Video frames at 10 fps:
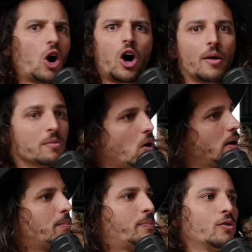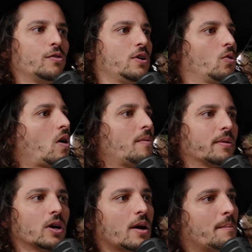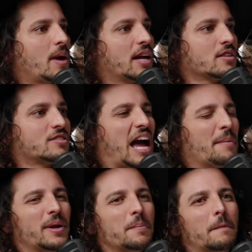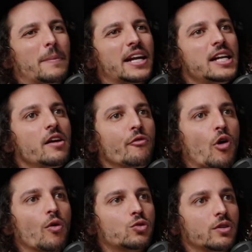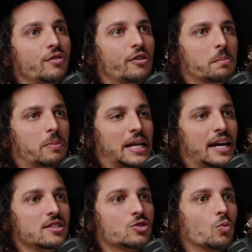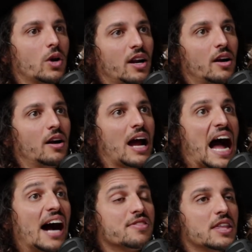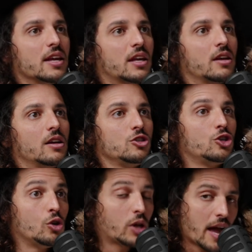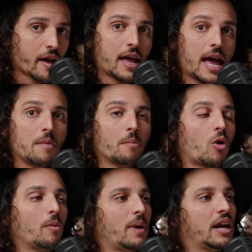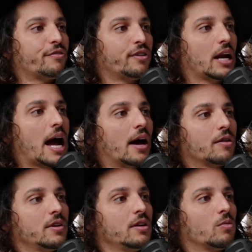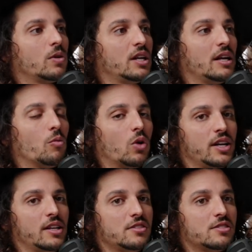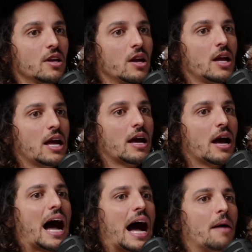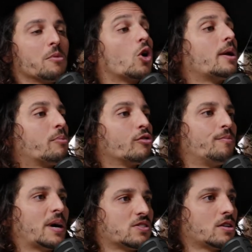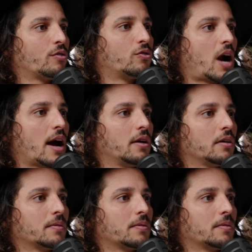Oh, I'm gonna prove you wrong. I'm gonna make this happen. But it evolved to a different place where I think you can get more benefit out of it when it's I'm gonna prove myself right.